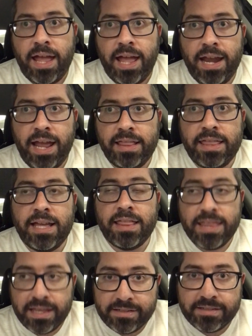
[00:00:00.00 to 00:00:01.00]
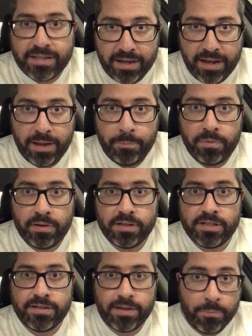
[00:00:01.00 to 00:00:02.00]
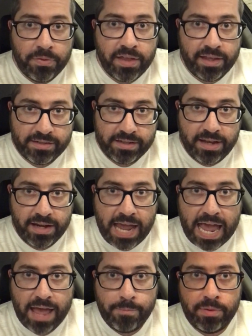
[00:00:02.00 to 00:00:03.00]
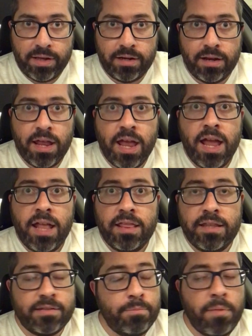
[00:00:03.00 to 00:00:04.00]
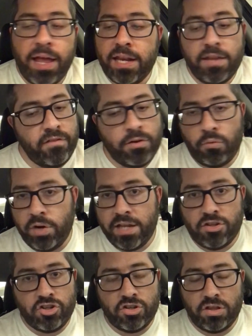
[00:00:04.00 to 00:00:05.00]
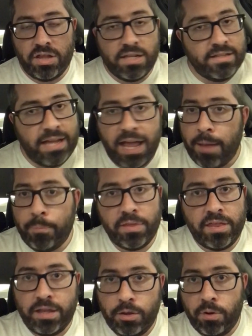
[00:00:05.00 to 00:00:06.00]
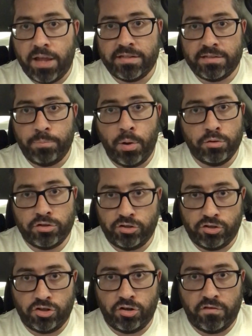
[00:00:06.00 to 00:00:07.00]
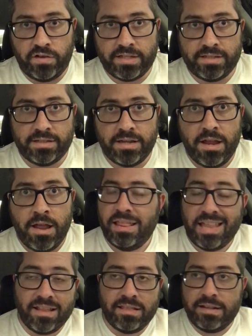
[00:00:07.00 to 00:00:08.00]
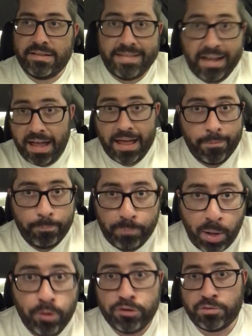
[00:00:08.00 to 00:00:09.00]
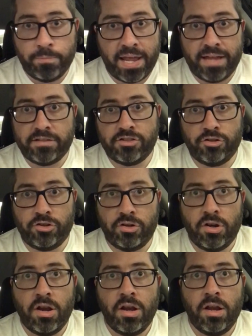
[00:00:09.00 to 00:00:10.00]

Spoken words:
And I think this time something is gonna happen. This might even reach the top of the U.S. Postal Service. Like the top postmaster.